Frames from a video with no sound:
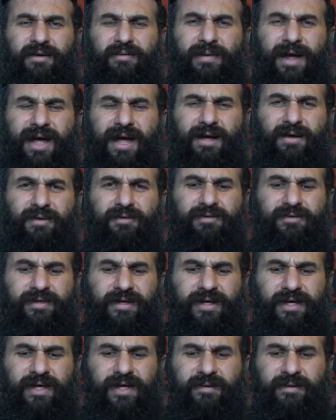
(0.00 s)
around
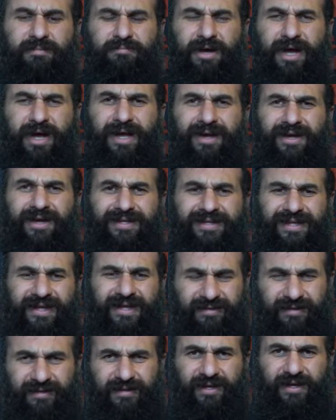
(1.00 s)
uh, my
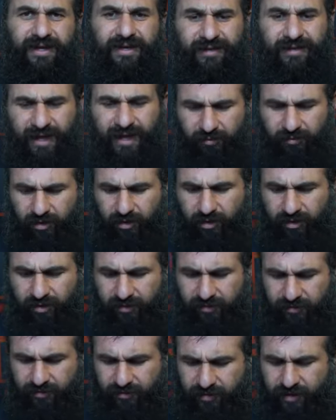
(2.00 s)
identity, and that
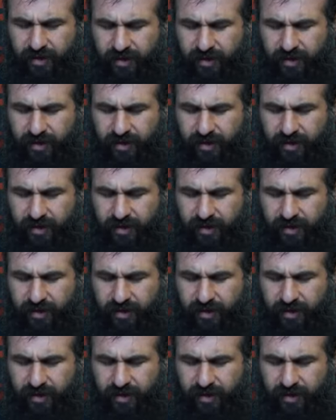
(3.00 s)
was,